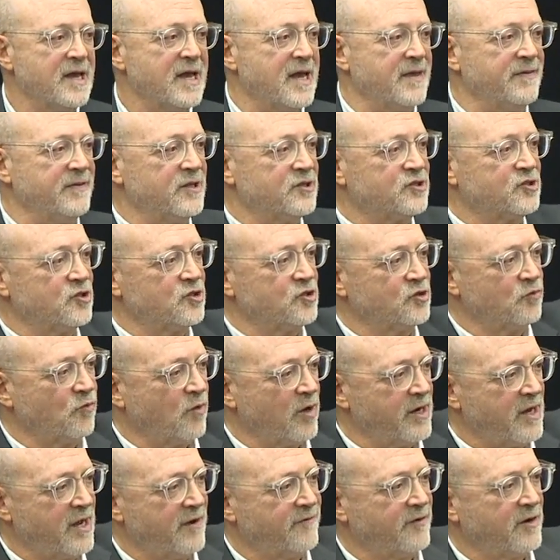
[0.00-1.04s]
and this is
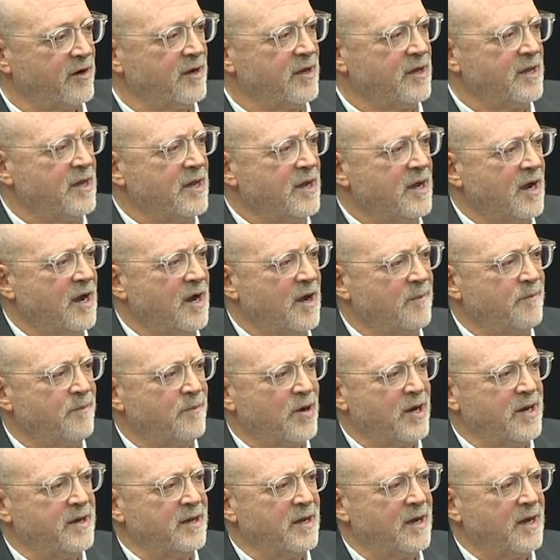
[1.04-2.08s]
whatever, uh,
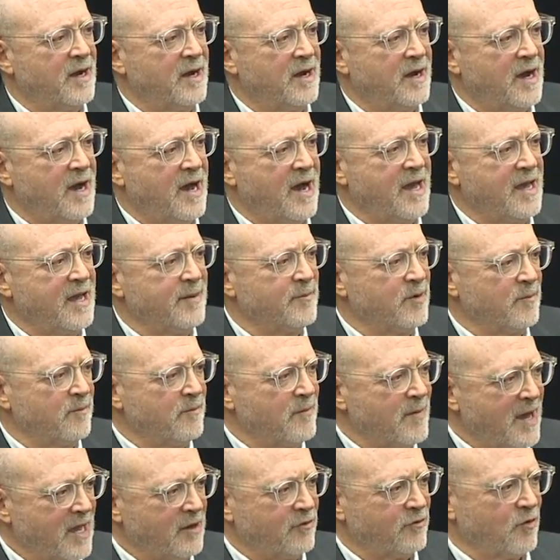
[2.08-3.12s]
but uh, I am a
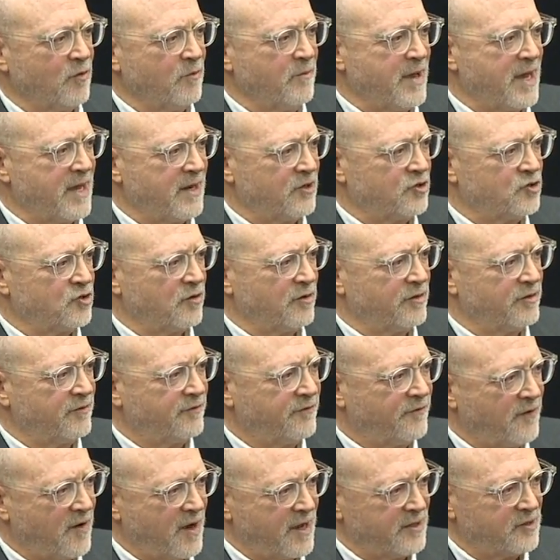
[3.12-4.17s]
micromanager on the
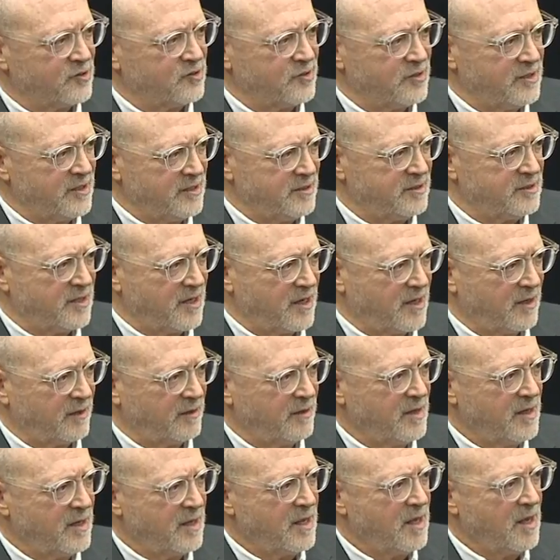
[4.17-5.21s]
finest
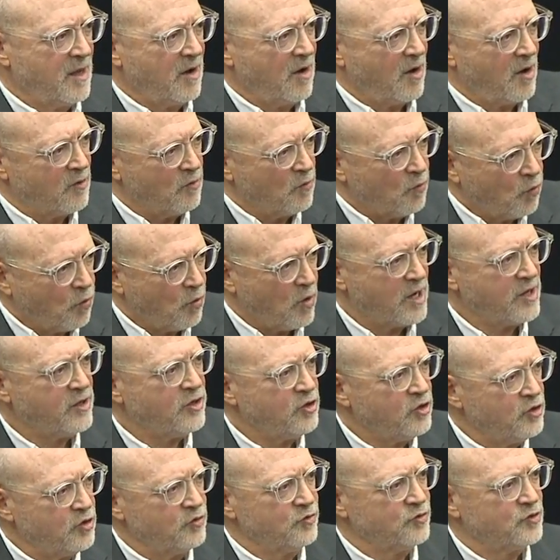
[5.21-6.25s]
detail on what
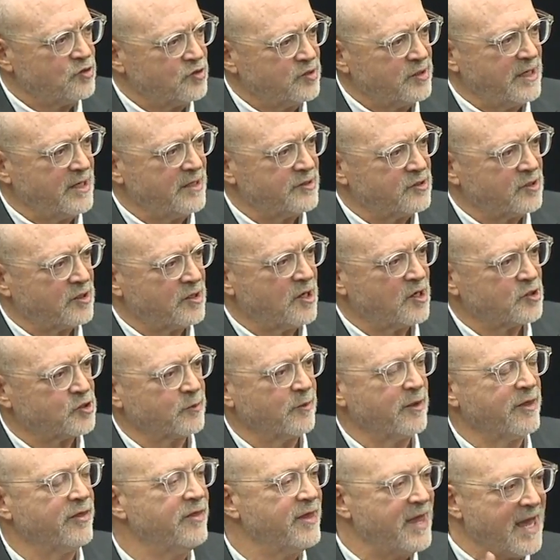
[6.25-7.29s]
you see as a
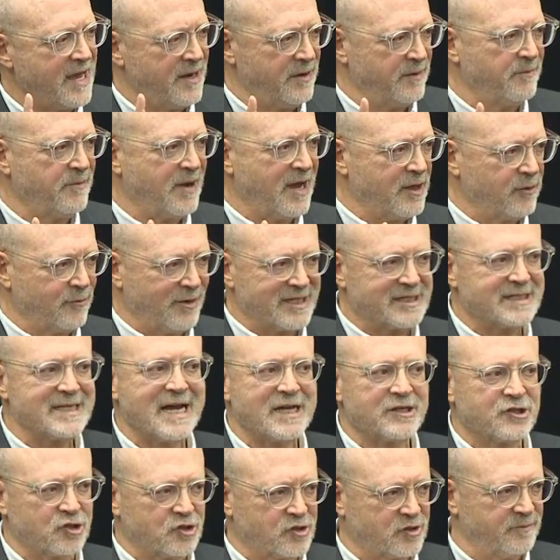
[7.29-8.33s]
customer. Then, by the way, it's
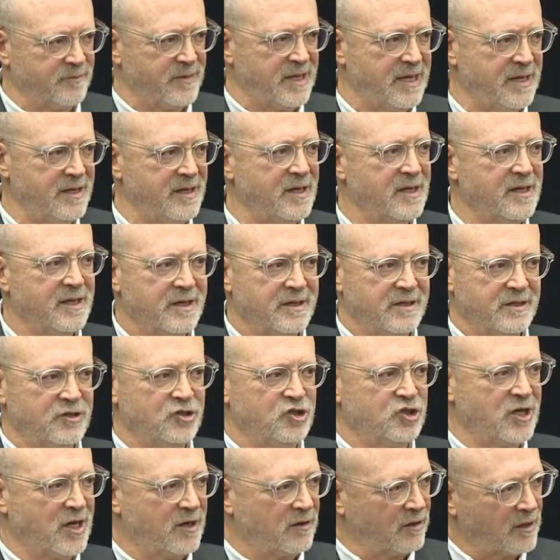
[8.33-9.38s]
not just me.
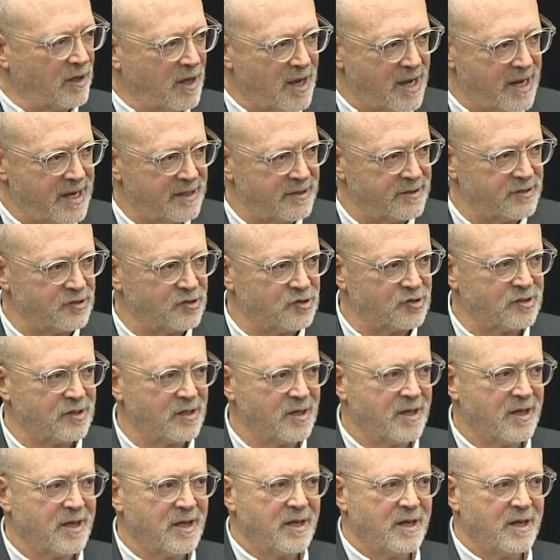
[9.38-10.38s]
Jenna Lyons,